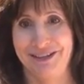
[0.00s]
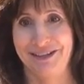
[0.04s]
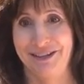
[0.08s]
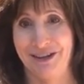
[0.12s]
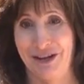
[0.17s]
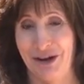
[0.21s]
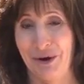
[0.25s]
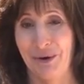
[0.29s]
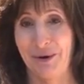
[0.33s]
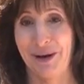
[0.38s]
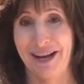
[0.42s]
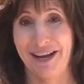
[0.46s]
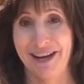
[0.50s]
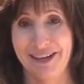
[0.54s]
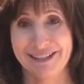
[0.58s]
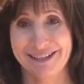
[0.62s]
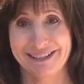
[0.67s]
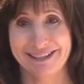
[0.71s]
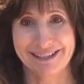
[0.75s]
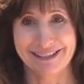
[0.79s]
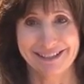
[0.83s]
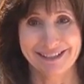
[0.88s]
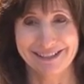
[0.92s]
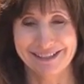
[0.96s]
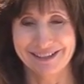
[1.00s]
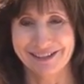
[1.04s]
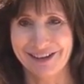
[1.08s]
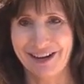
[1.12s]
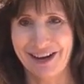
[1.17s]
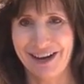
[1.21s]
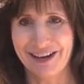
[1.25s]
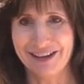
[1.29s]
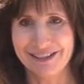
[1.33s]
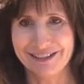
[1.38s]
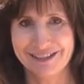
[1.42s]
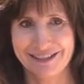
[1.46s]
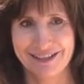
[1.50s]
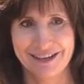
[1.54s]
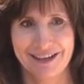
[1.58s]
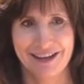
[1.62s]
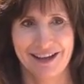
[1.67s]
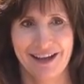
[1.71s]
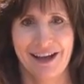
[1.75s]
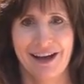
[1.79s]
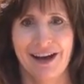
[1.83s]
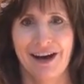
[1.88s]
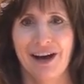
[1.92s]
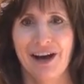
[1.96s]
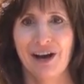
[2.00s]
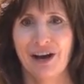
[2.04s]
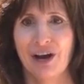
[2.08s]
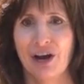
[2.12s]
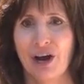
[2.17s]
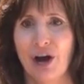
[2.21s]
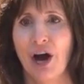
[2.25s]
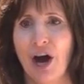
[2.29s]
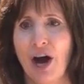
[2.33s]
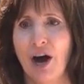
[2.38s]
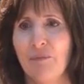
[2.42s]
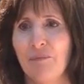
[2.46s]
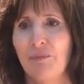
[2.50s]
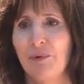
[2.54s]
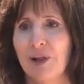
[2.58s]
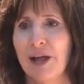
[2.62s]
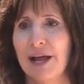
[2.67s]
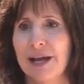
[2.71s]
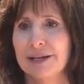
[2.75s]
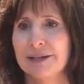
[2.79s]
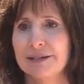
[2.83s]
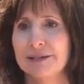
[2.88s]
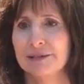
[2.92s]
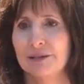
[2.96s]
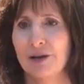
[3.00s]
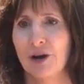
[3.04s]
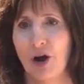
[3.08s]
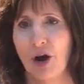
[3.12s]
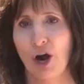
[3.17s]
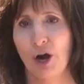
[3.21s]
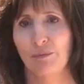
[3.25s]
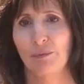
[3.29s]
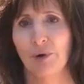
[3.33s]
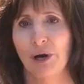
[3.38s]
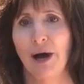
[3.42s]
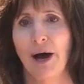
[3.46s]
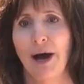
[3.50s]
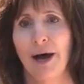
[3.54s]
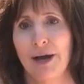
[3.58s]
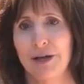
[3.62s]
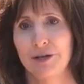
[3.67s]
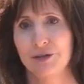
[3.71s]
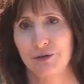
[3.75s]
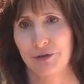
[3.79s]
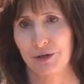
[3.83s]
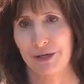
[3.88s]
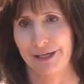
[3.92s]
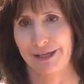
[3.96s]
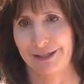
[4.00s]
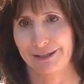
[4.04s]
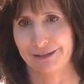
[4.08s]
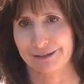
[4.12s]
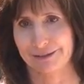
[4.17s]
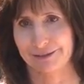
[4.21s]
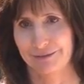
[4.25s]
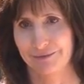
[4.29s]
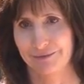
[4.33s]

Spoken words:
You know what else this is called? A complex carbohydrate.